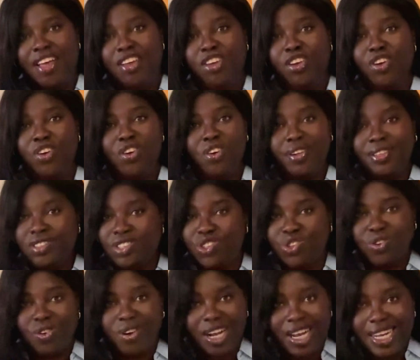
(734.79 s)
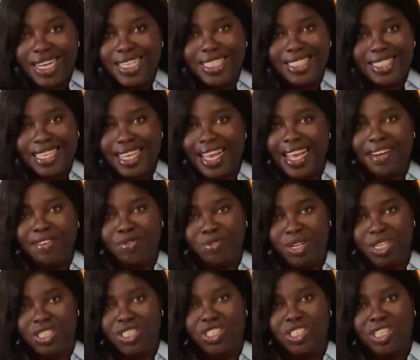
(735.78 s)
You're not trying to get
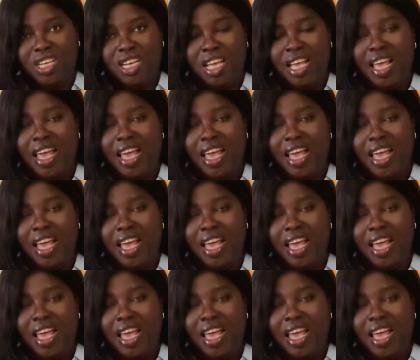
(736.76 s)
rich.